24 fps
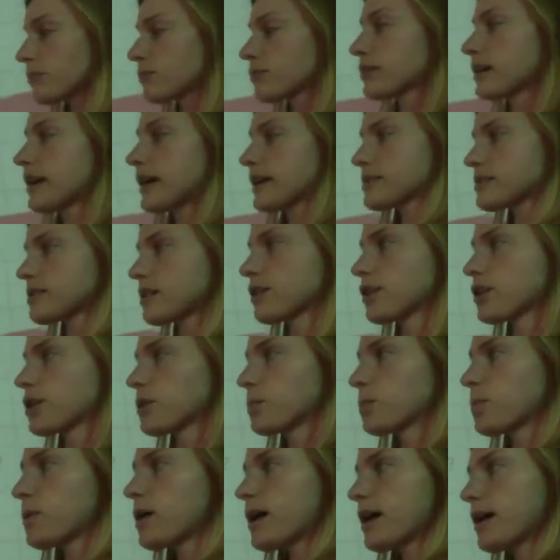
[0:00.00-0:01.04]
price on our
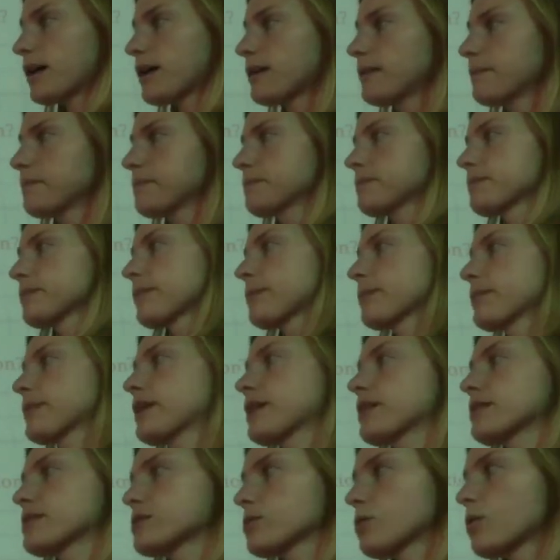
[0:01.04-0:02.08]
y,
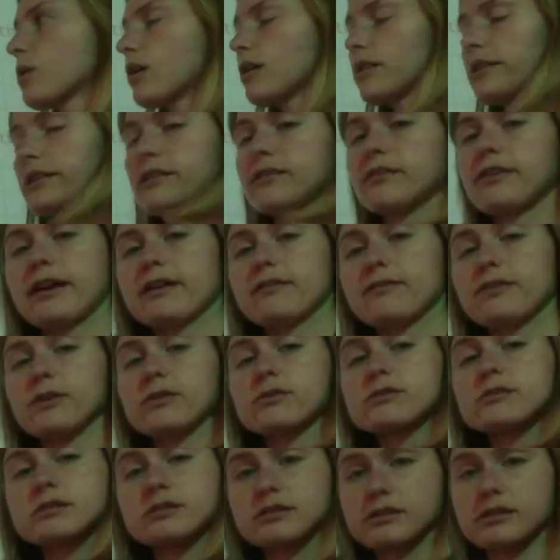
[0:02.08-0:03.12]
because quality of
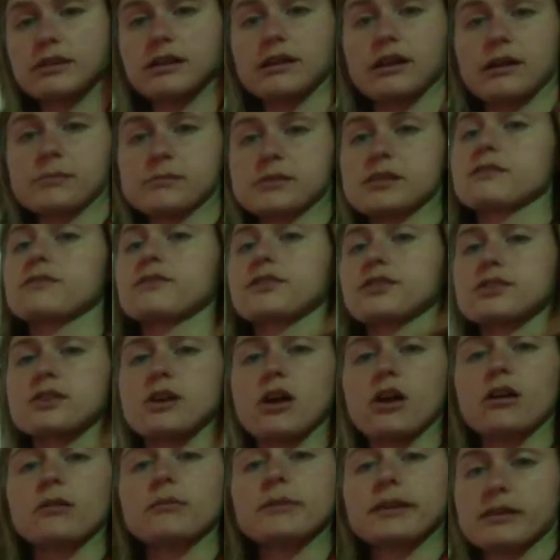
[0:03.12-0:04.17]
headphones comes in the first
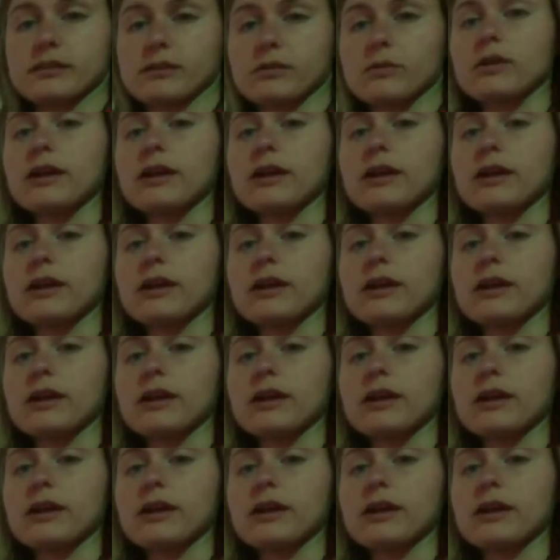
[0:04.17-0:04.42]
column and